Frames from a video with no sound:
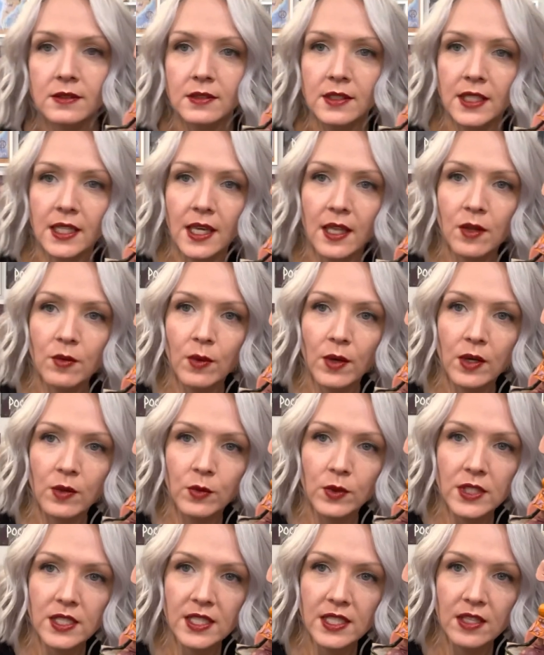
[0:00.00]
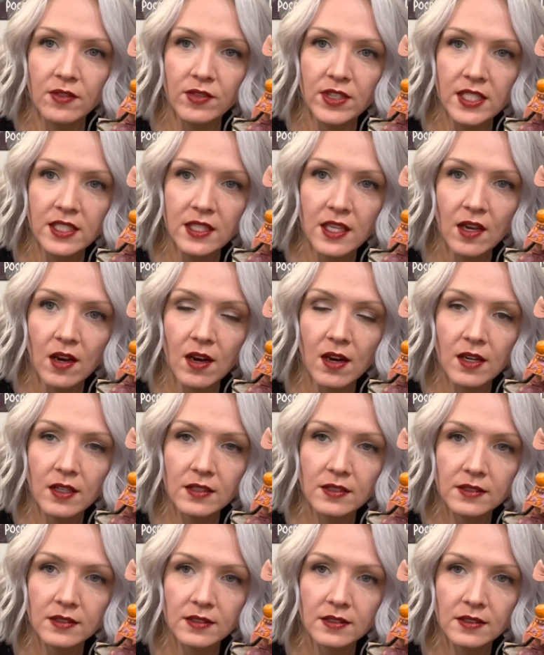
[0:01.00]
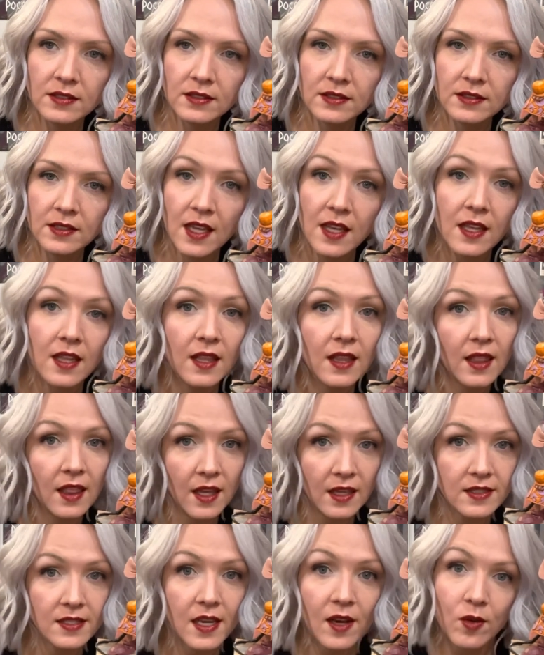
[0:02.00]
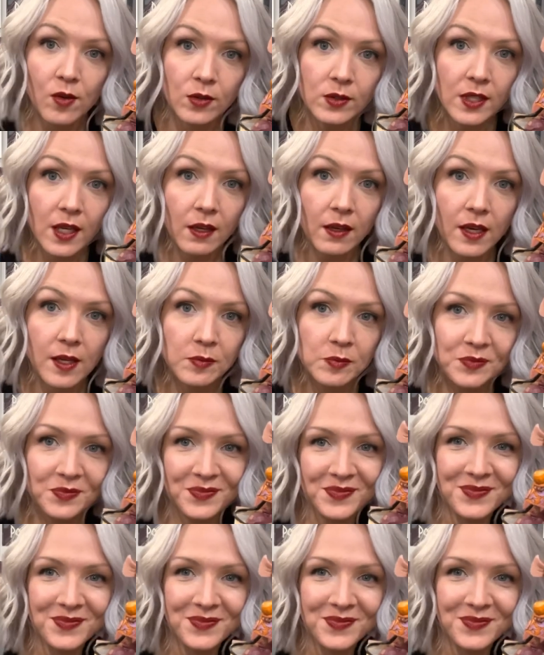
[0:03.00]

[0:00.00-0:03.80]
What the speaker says: And the other one was in the VCR. That's how old I am.